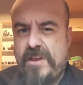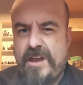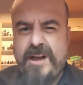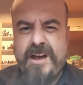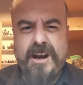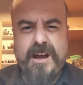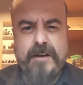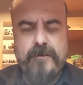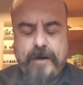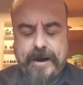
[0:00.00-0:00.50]

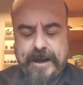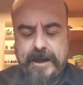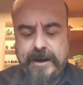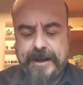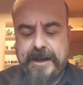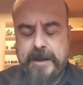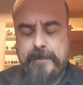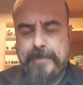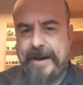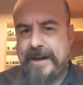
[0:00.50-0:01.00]
and I reckon
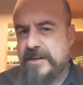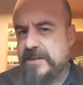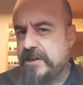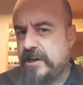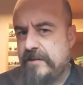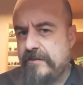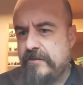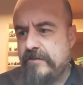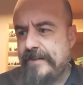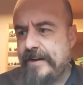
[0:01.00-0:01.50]
I can paint
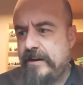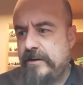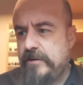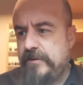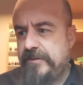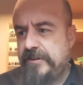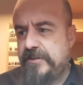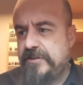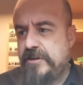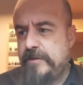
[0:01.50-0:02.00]
over it without
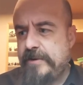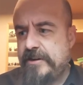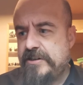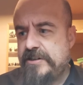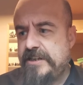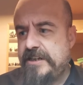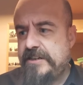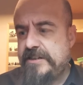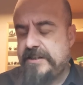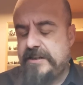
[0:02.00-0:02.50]
losing too much
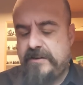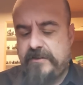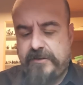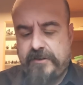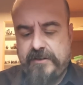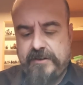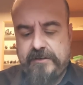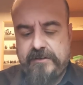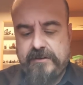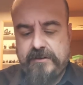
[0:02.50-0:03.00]
detail.
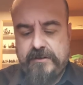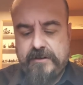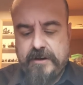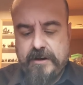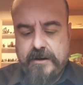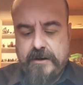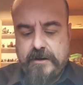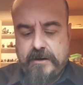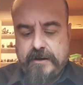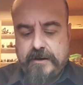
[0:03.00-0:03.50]
So this is
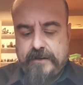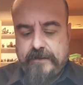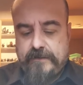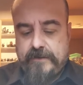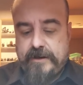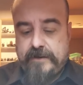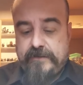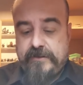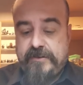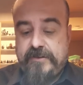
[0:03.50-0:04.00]

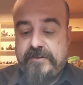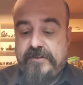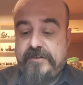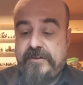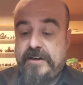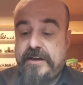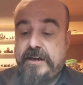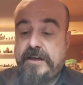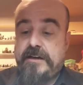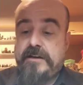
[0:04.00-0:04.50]
one
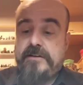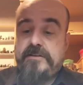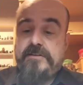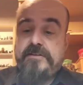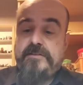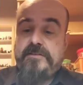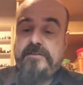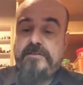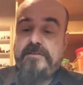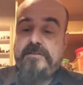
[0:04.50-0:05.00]

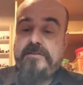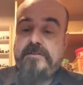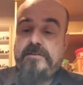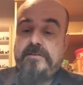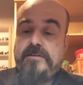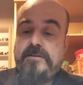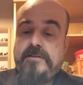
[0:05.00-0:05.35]
six.